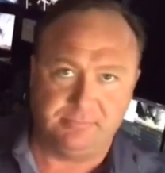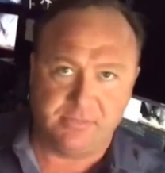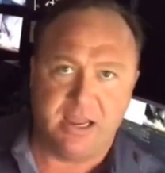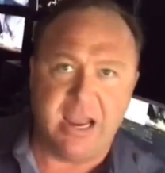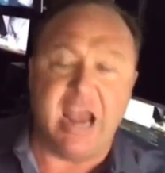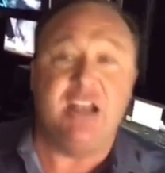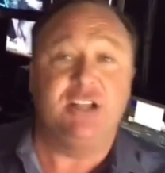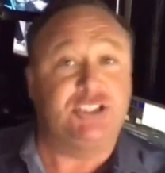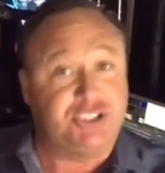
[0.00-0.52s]

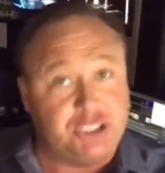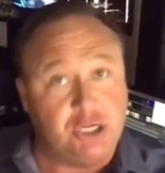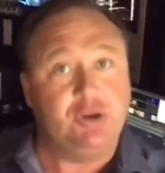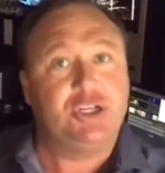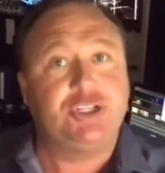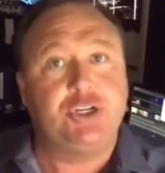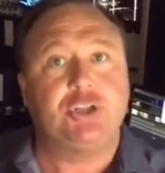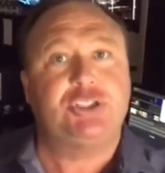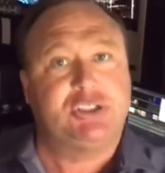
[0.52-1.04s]
And as soon
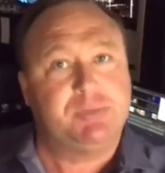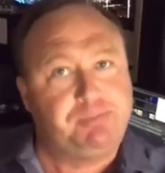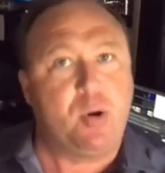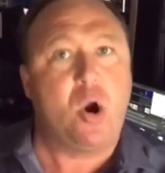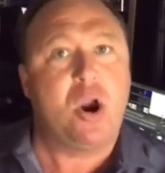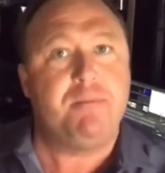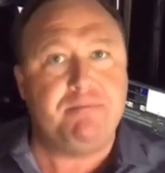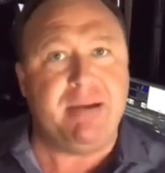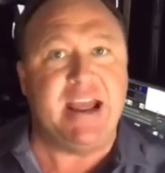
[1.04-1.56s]
as your
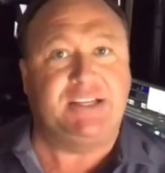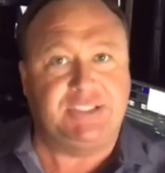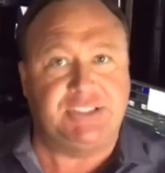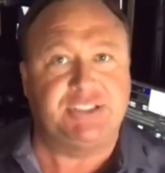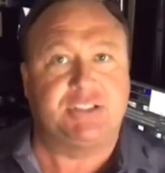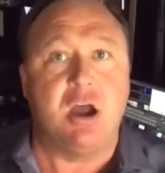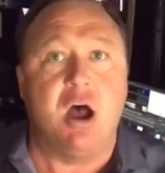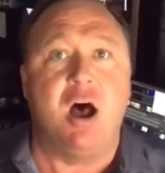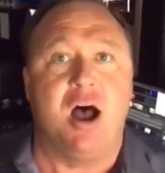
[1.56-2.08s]
support base is
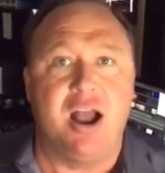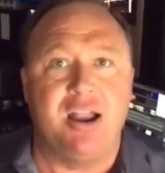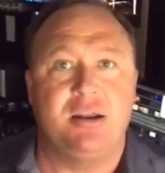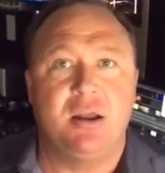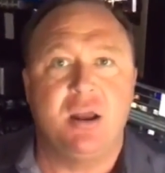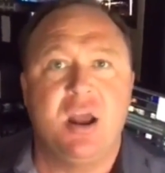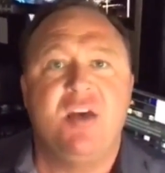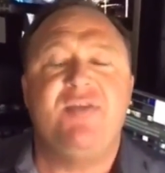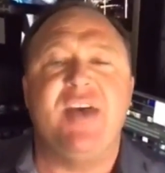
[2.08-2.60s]
gone,
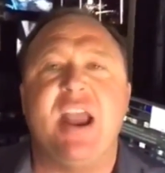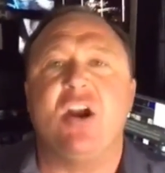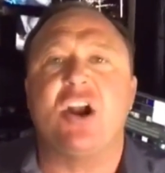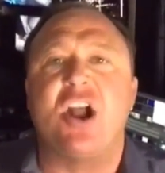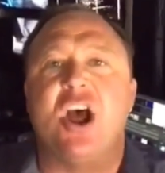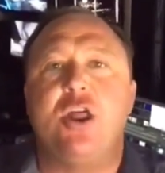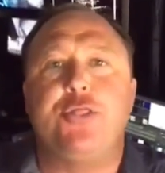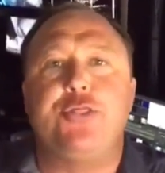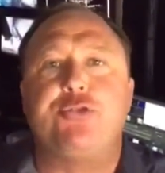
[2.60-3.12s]
they are
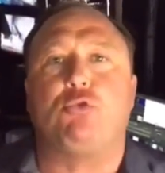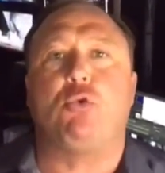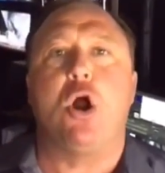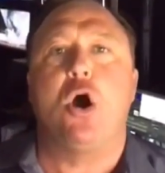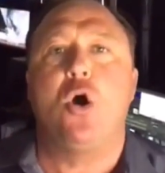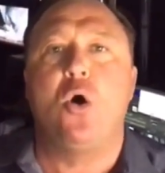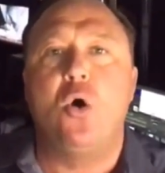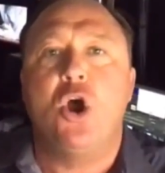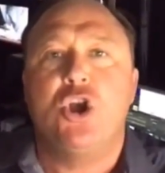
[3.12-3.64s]
going to
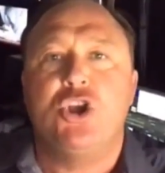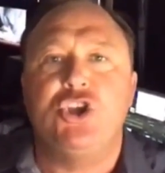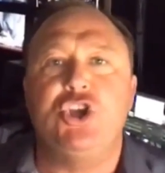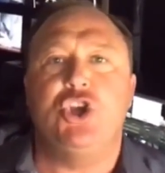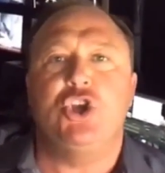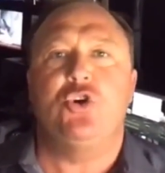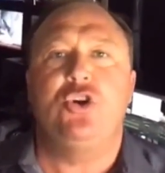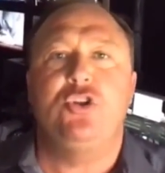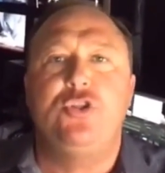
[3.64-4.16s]
throw
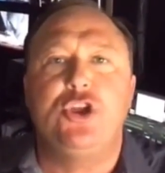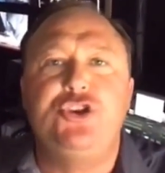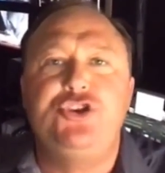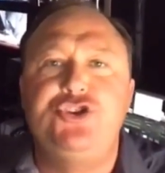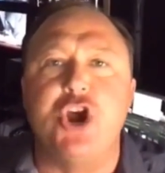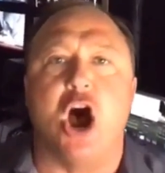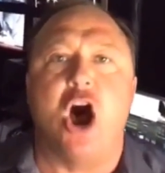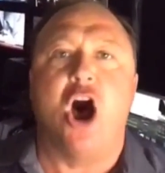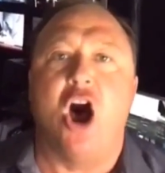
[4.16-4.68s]
you to the
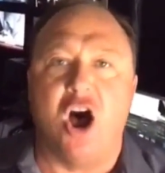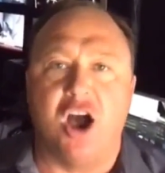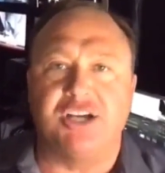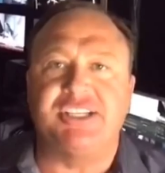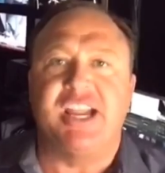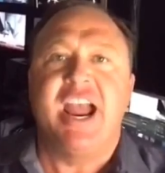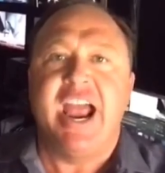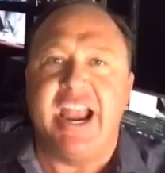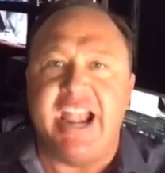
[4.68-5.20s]
dogs
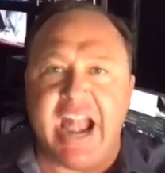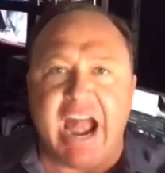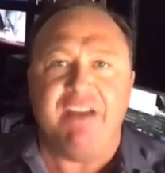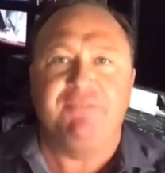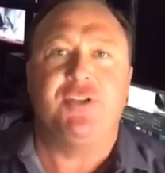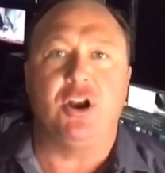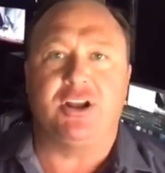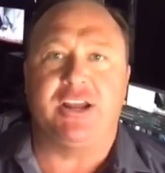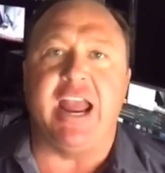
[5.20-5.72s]
and
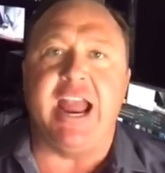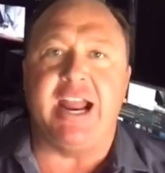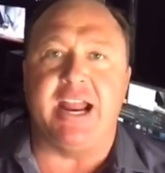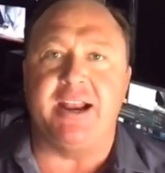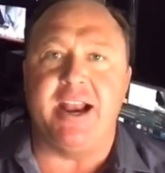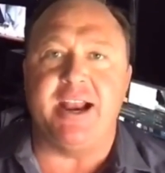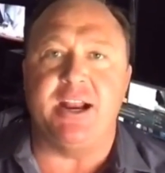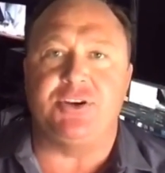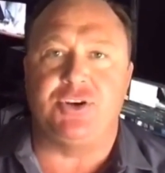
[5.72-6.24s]
have their cake and
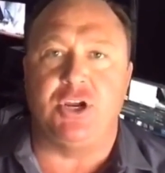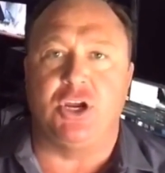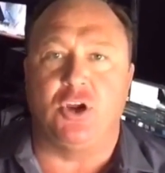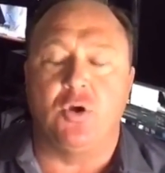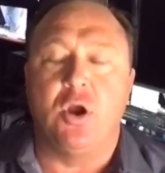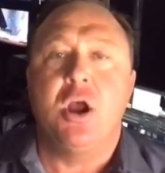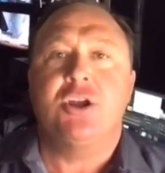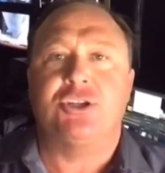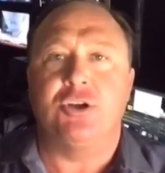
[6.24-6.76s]
eat it
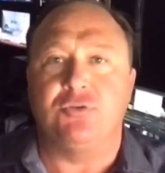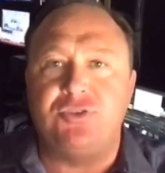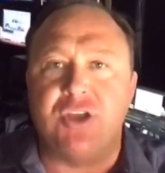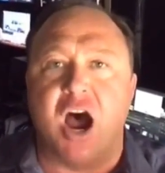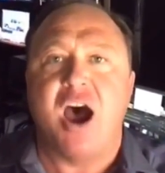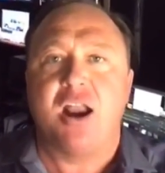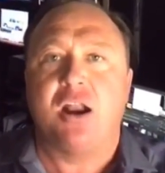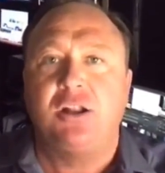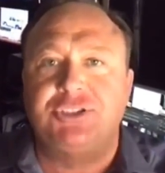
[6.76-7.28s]
too. So
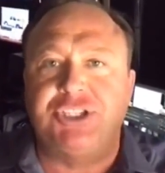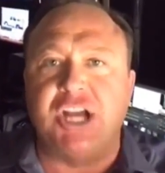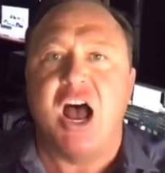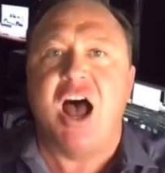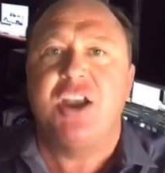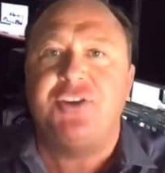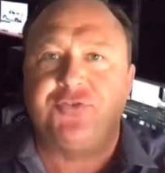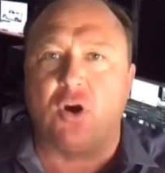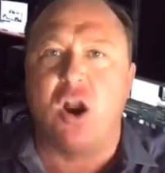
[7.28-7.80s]
Donald
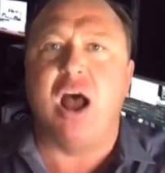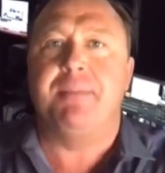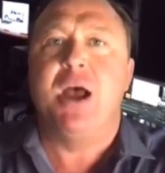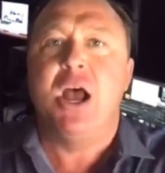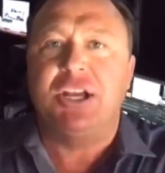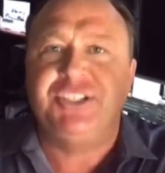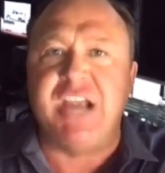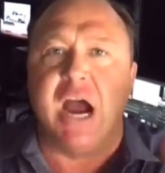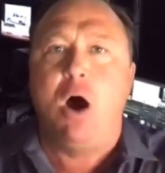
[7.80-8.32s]
John Trump,
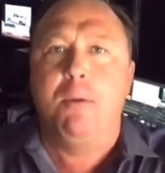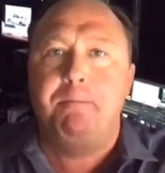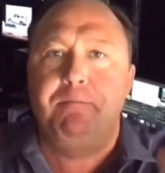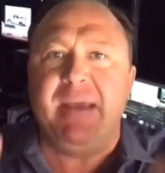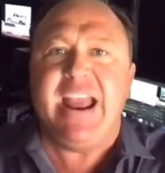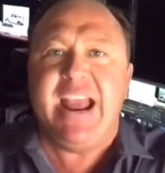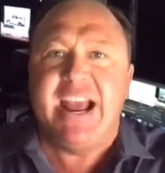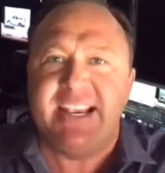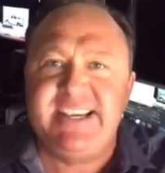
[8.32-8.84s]
don't
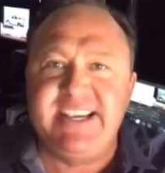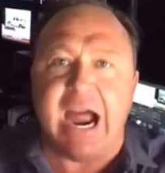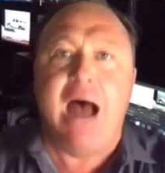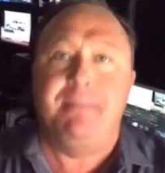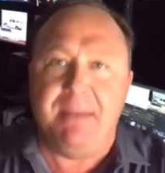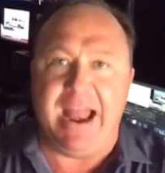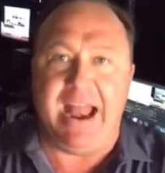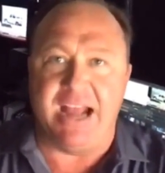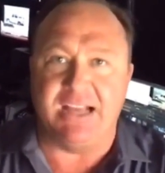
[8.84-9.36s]
be a
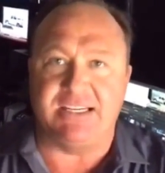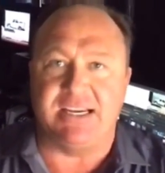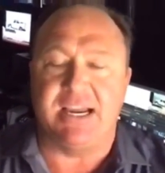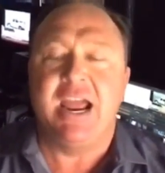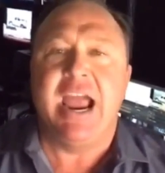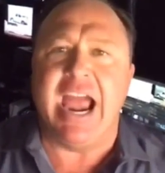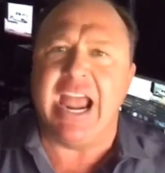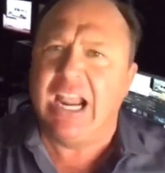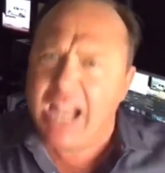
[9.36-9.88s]
dumbass.
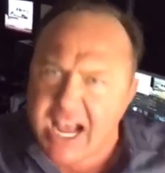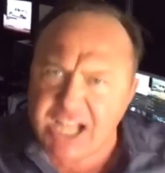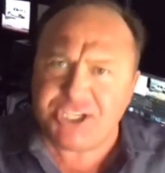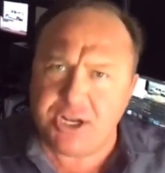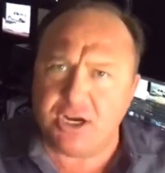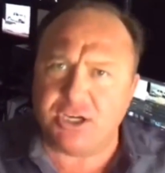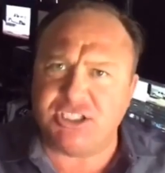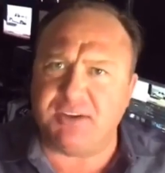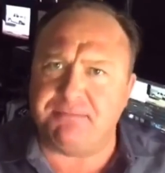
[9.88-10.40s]
And
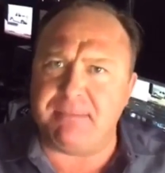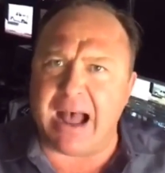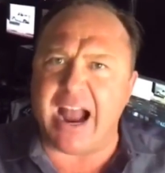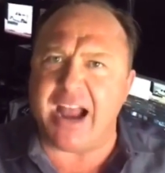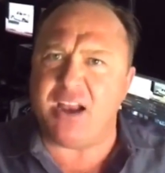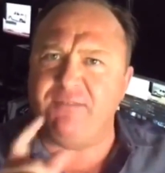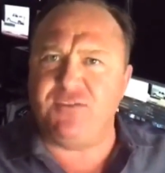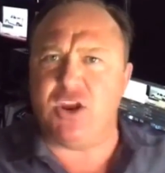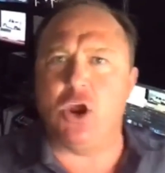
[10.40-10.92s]
listeners of
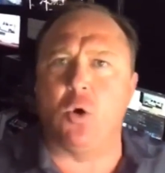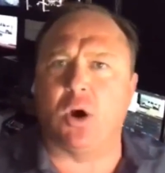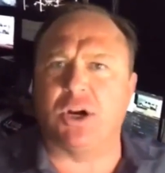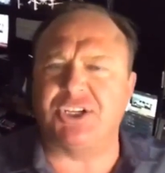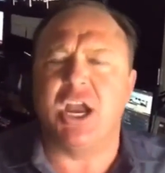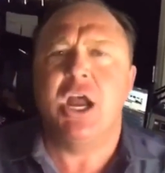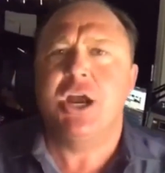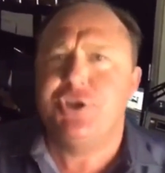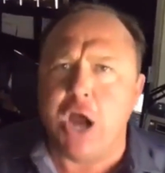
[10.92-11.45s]
mine and viewers,
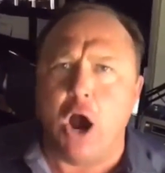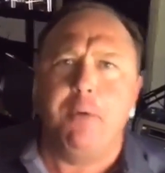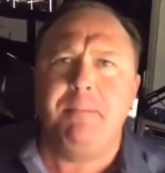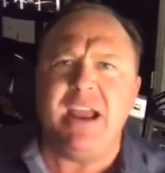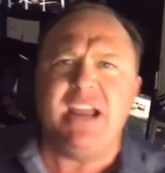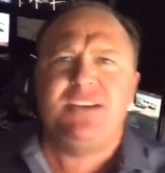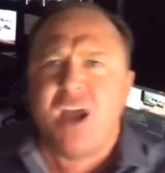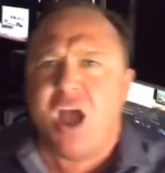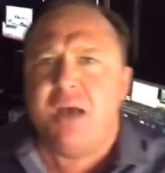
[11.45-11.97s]
don't
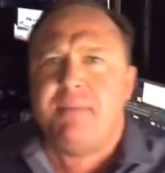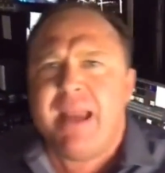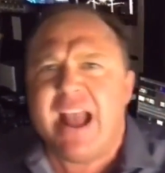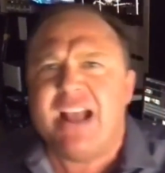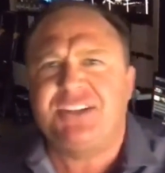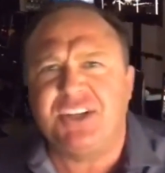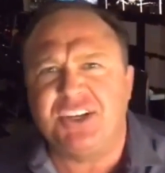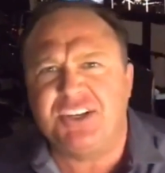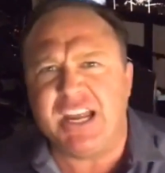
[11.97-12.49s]
be
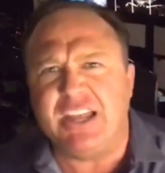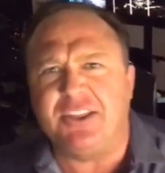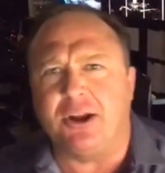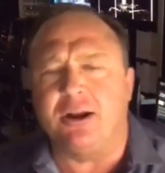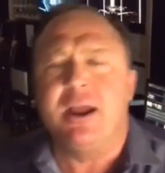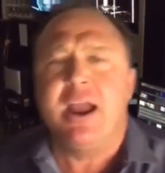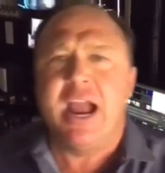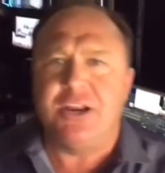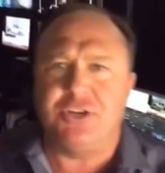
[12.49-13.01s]
dumbasses either
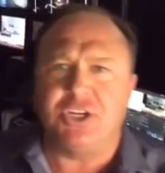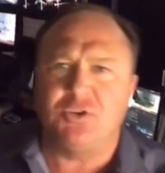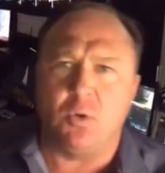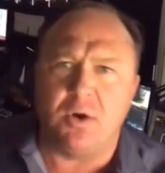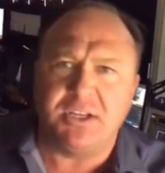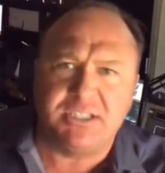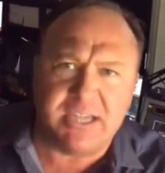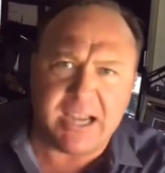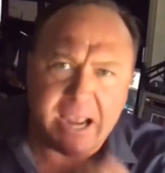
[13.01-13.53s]
and just want
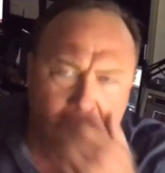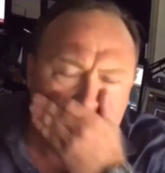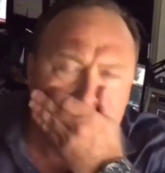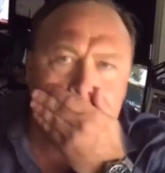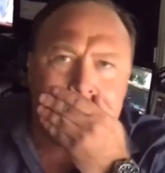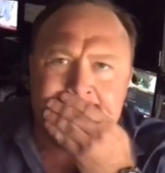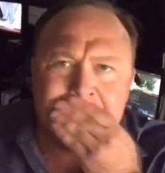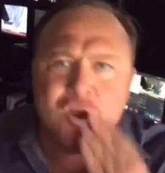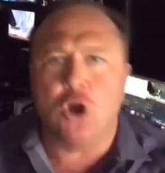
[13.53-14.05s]
to say,
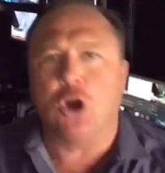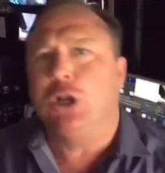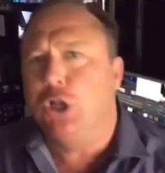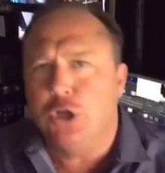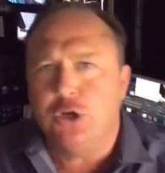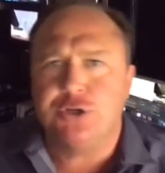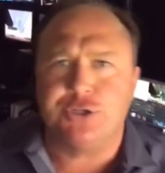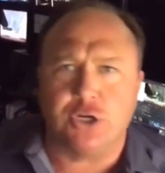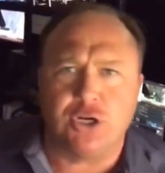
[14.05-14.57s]
you're
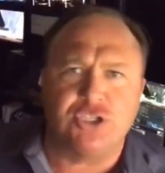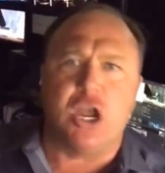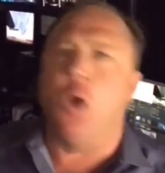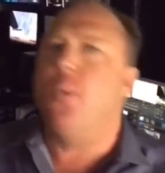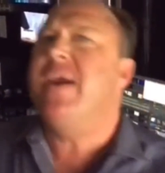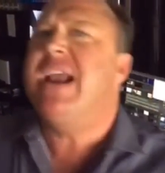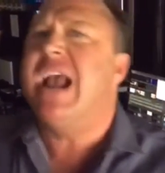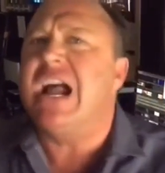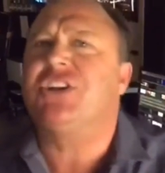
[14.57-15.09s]
losers, oh,
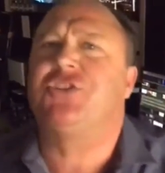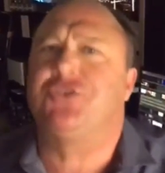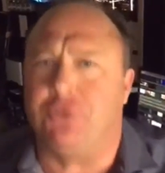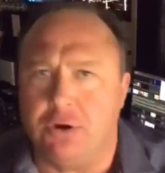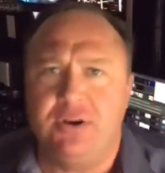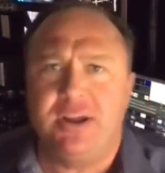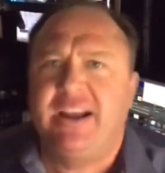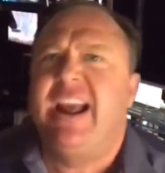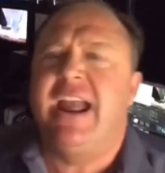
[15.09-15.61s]
we got
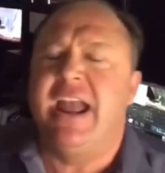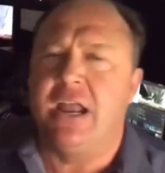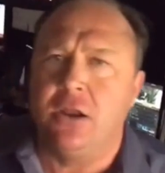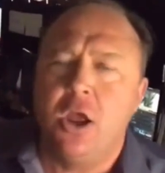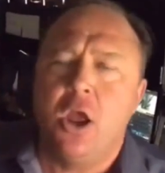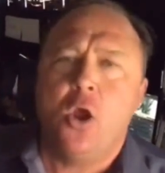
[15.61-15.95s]
screwed again.